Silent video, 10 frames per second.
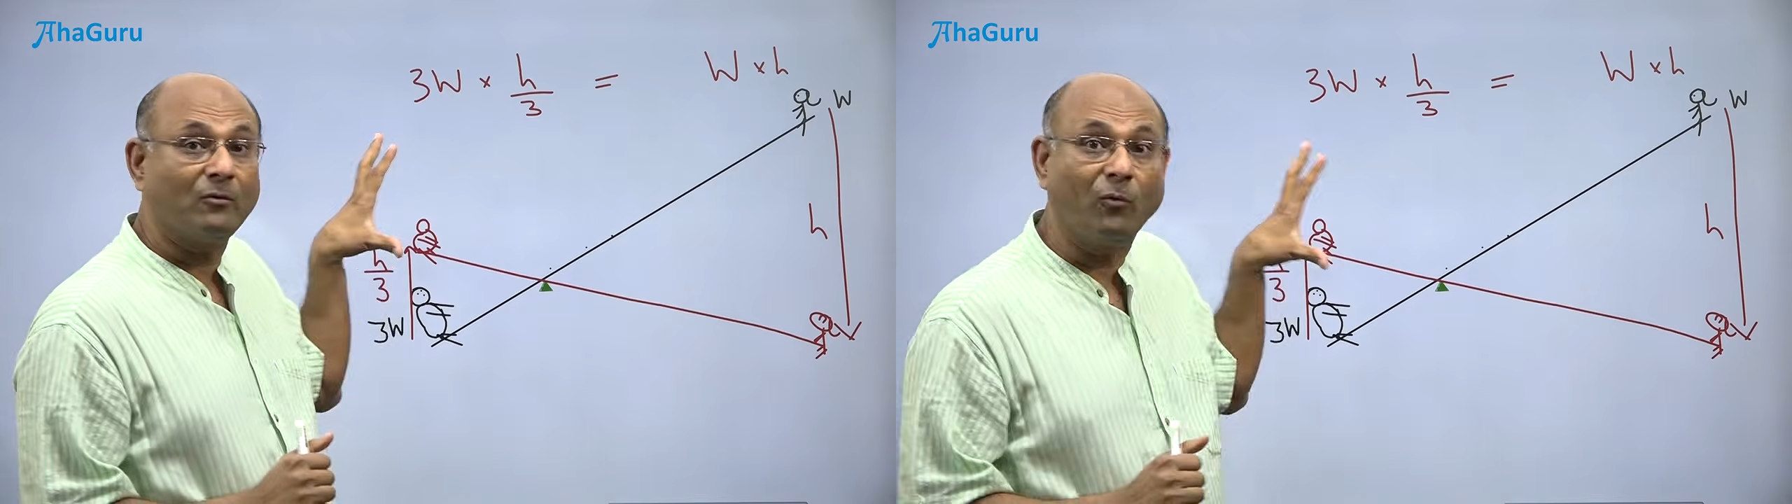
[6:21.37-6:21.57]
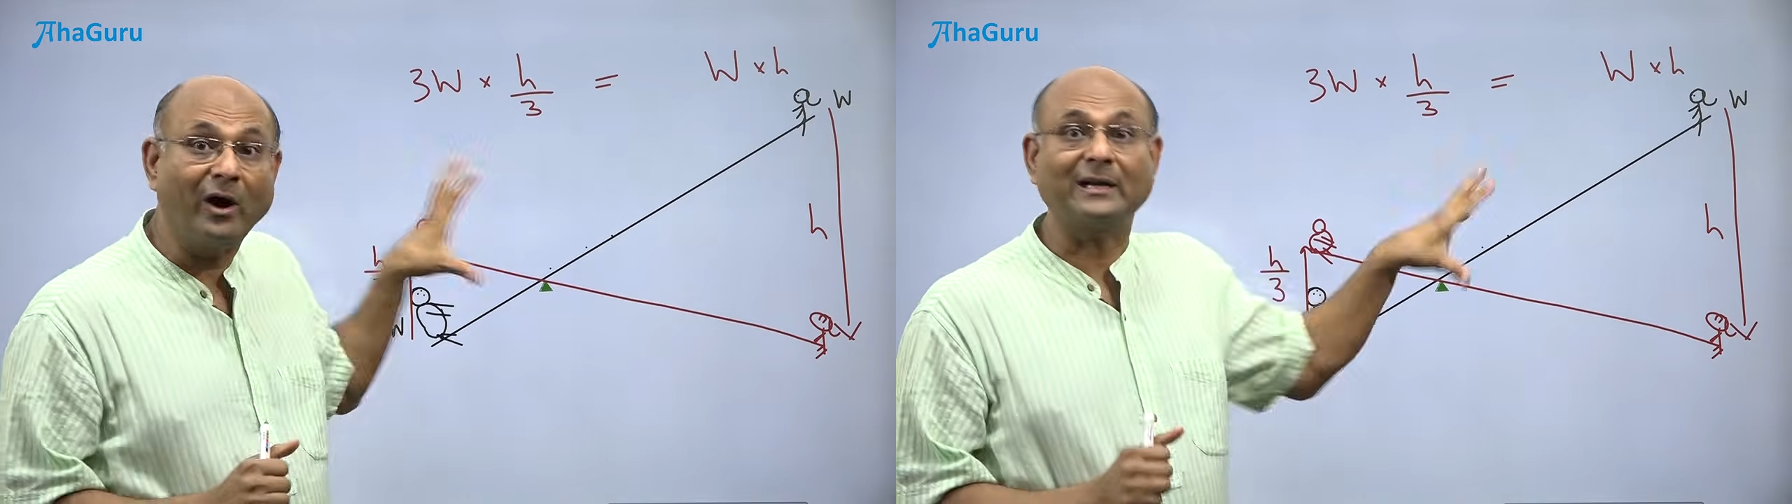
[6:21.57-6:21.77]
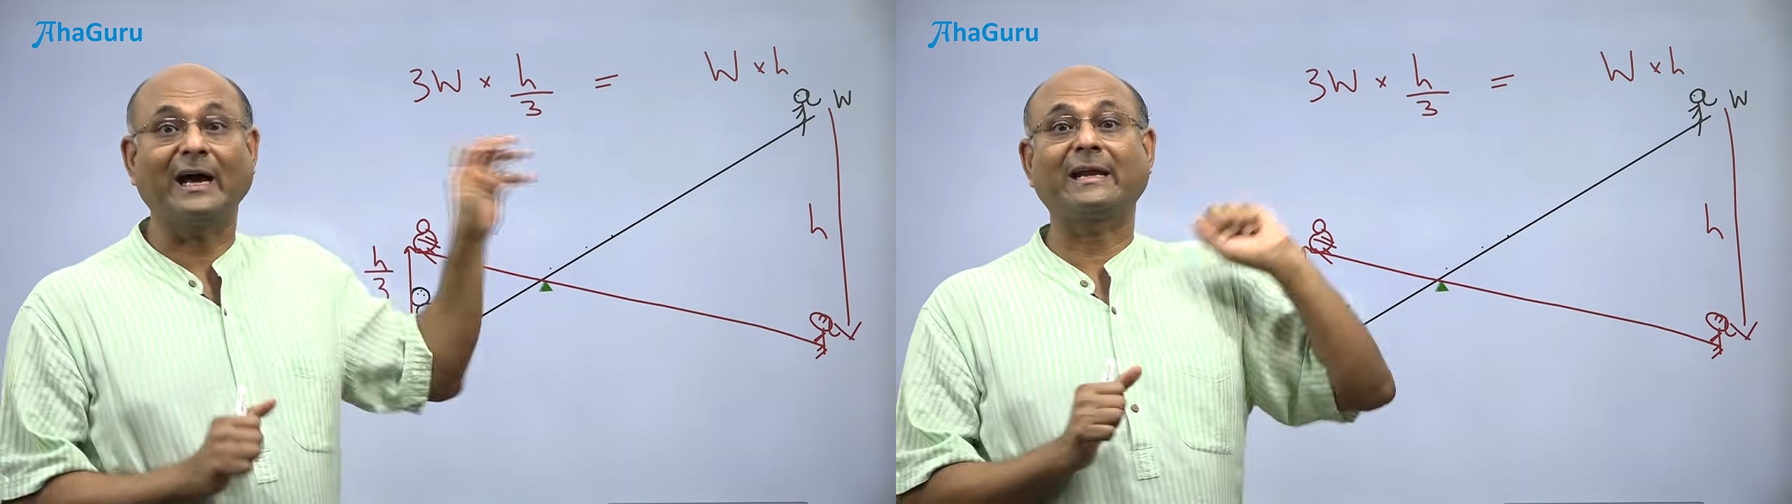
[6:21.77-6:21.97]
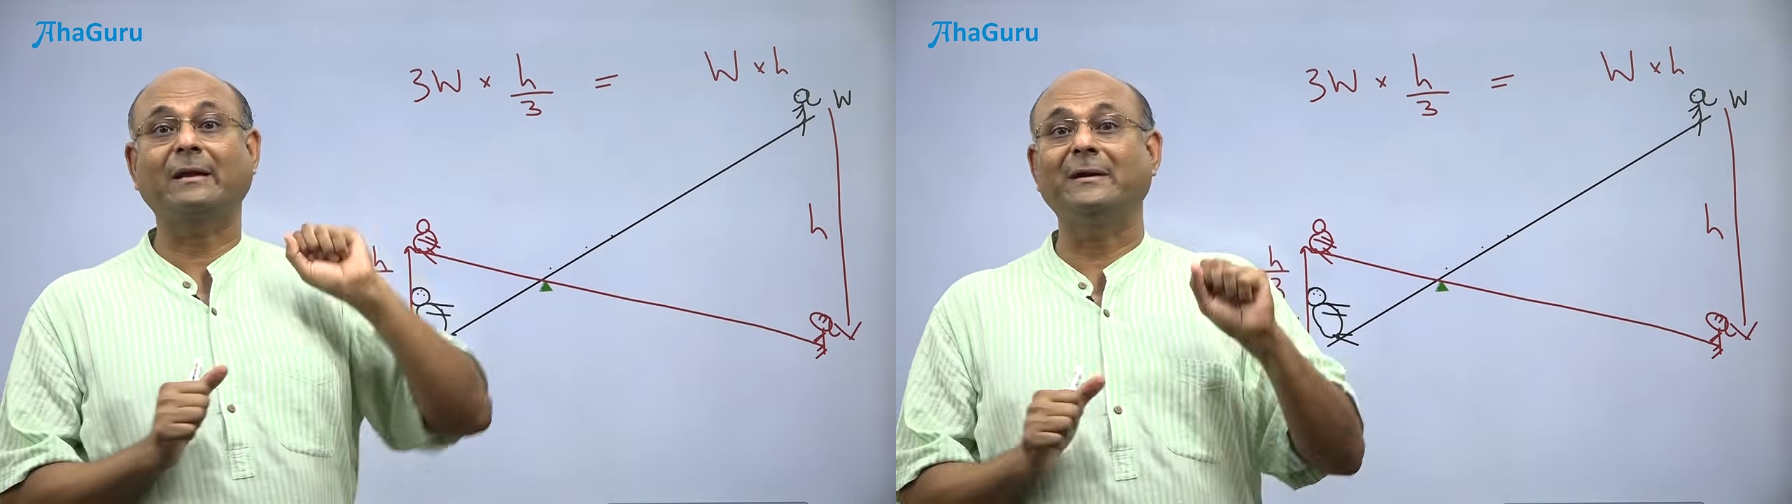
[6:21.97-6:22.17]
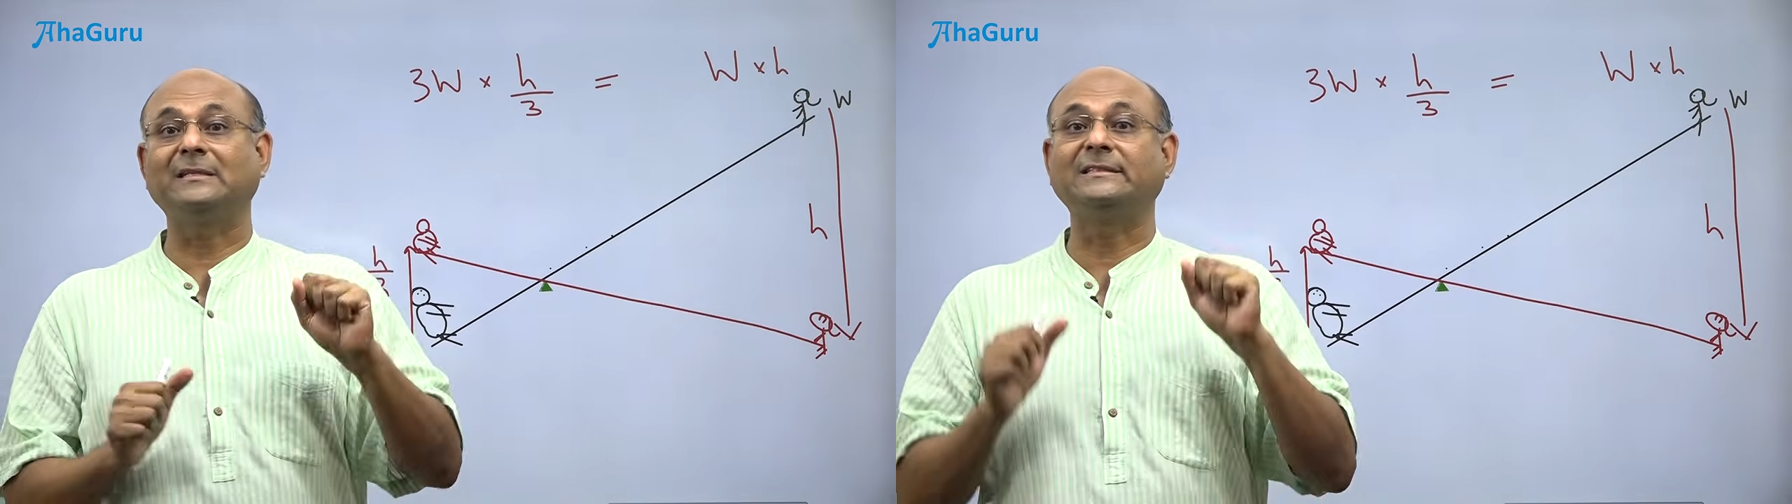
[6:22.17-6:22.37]
what
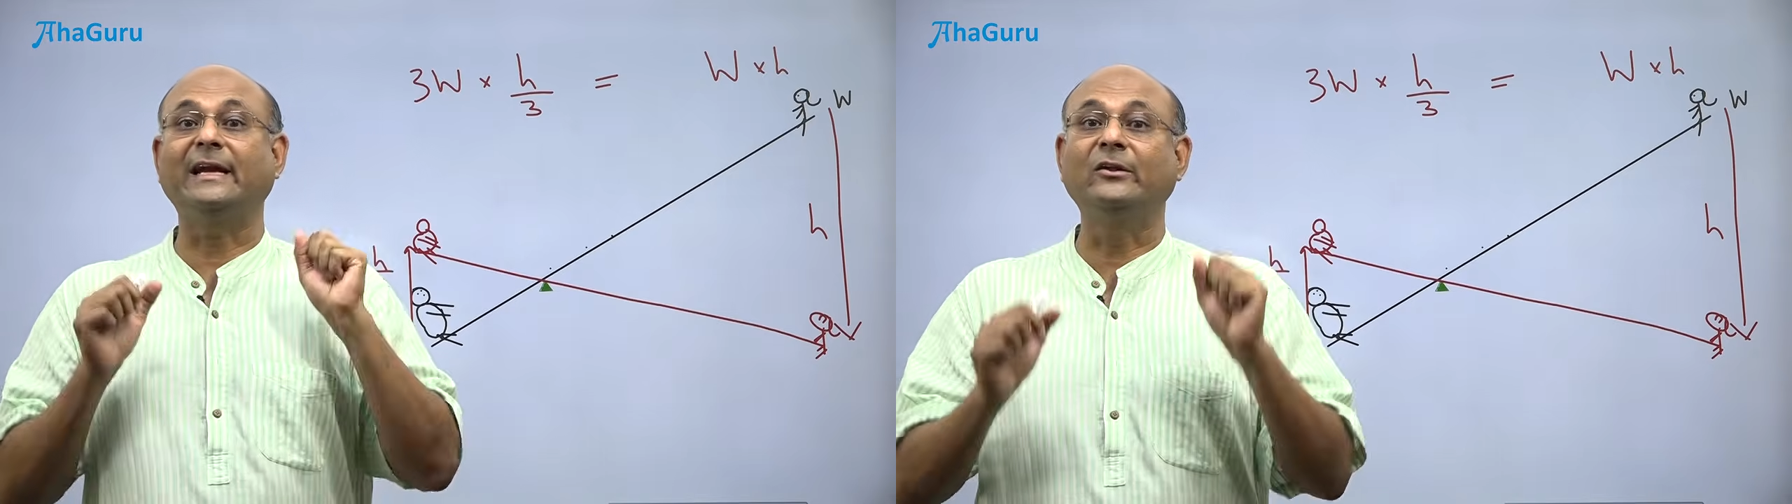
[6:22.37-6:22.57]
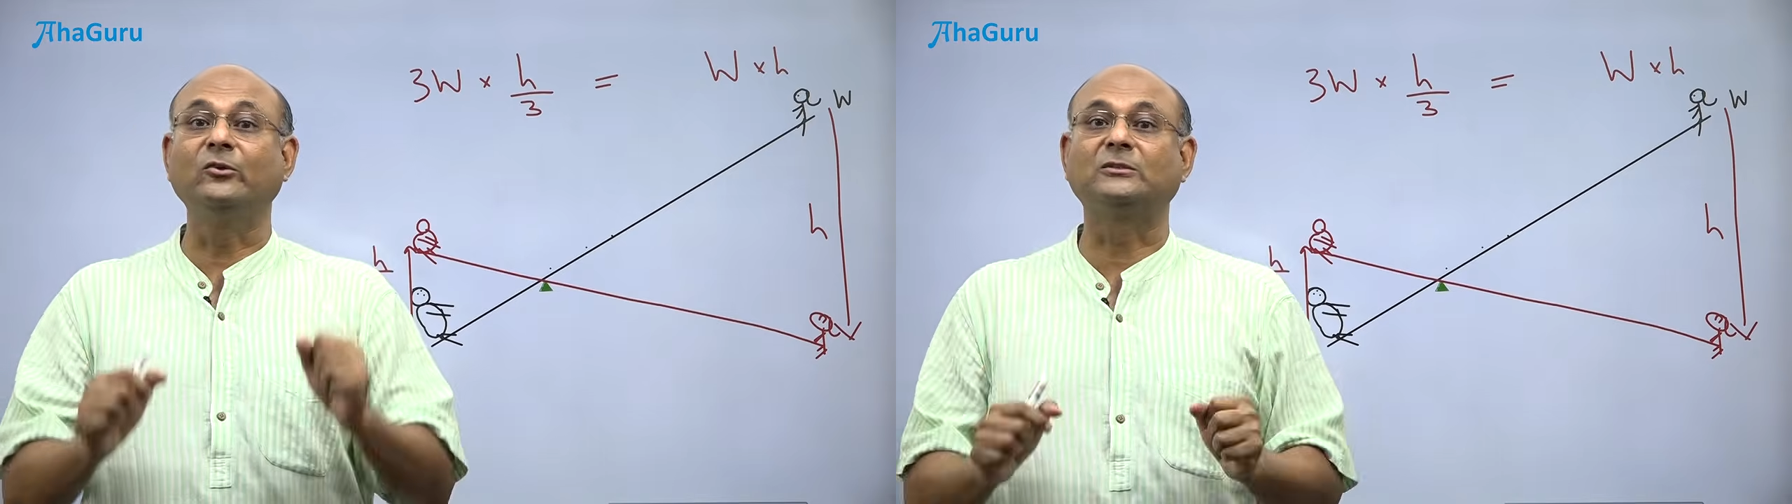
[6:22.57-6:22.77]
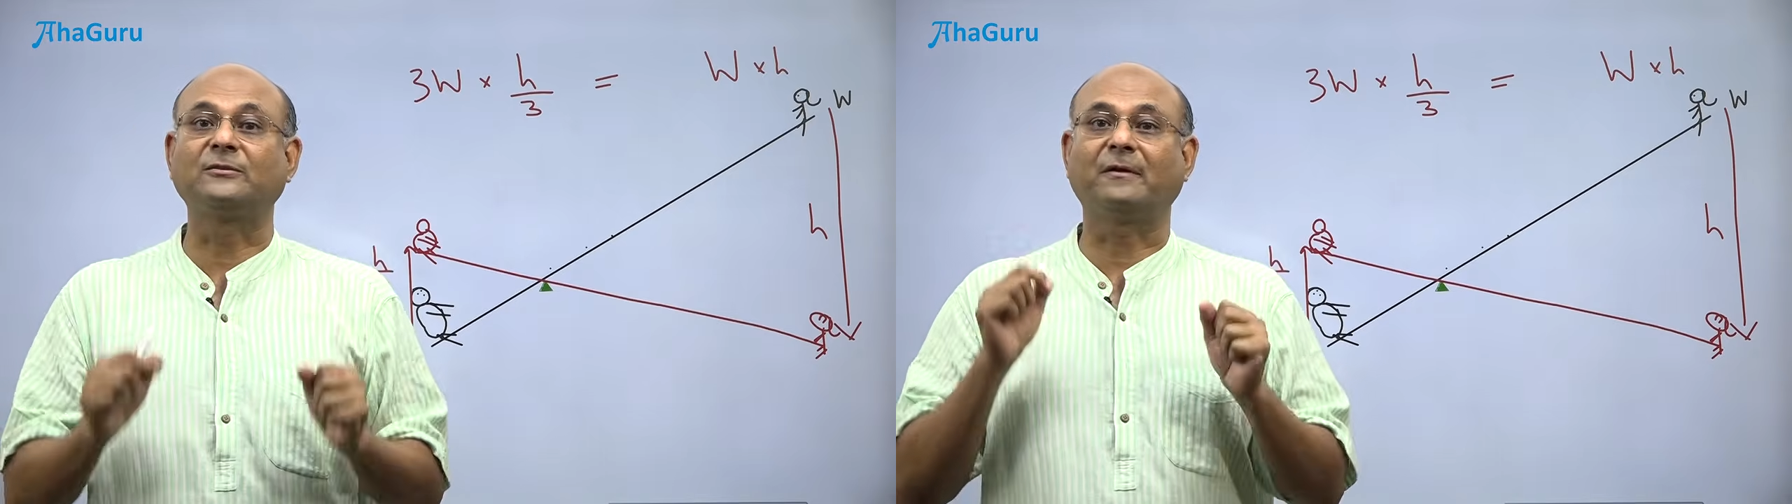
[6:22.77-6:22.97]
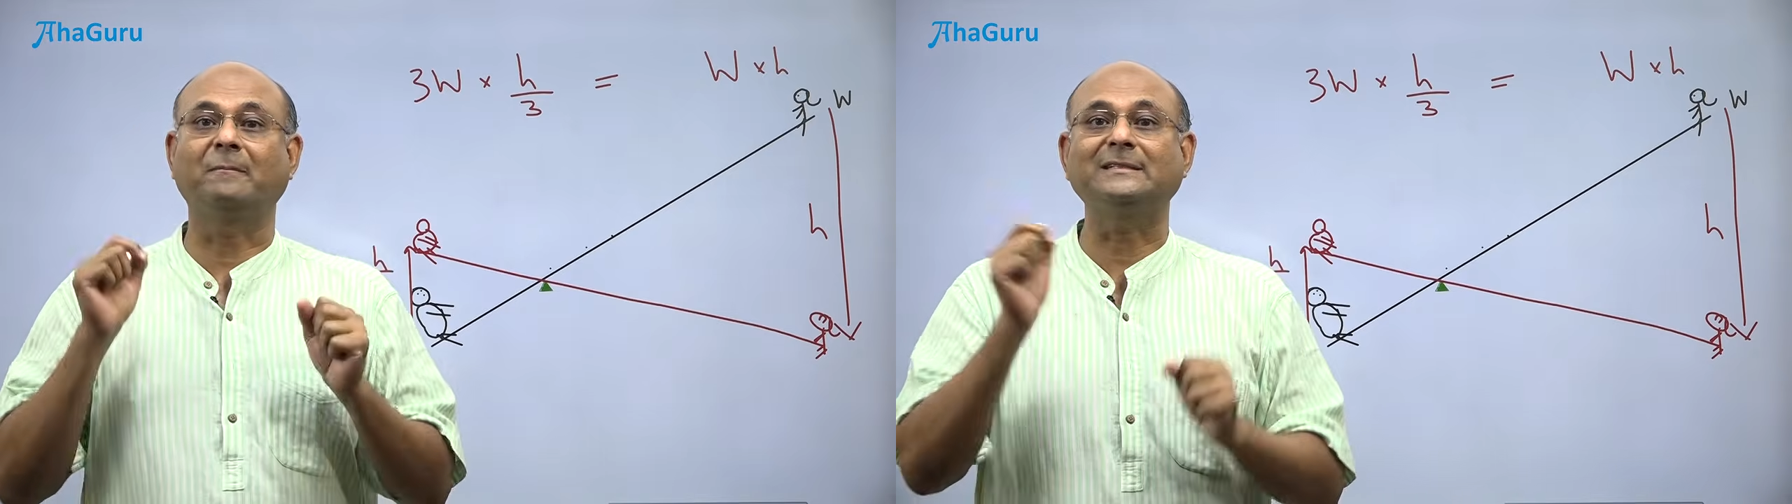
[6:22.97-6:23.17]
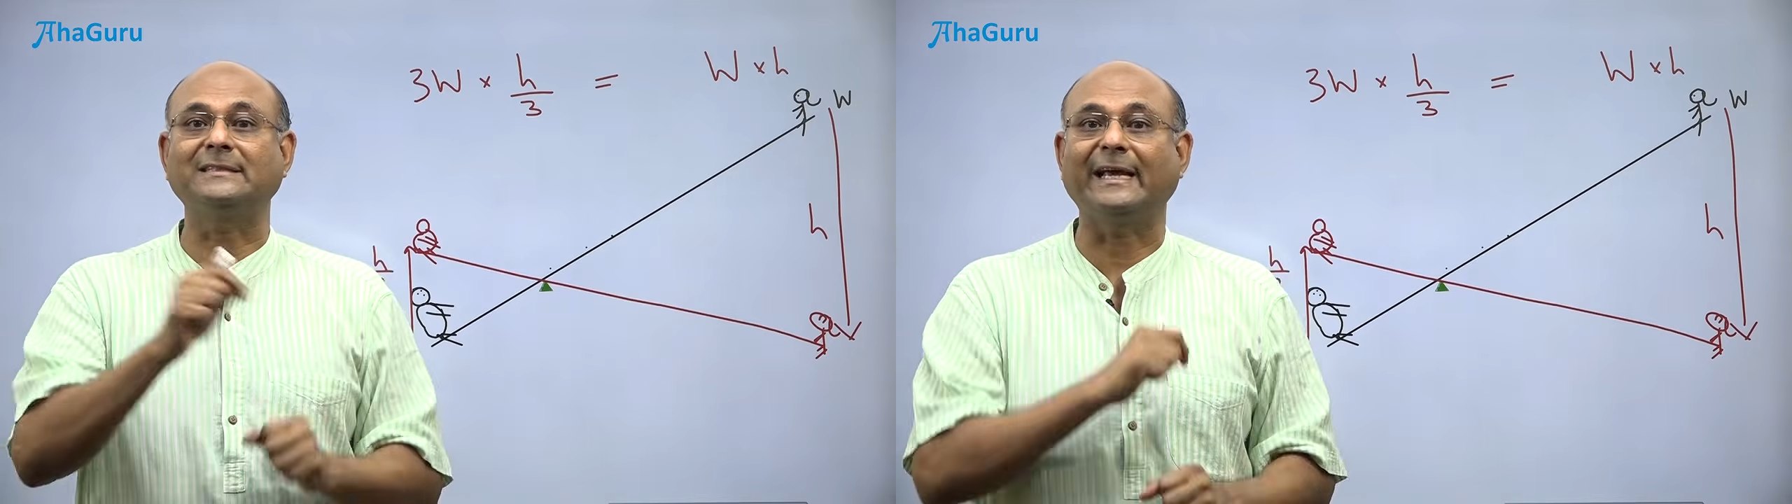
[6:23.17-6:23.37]
Archimedes deduced from his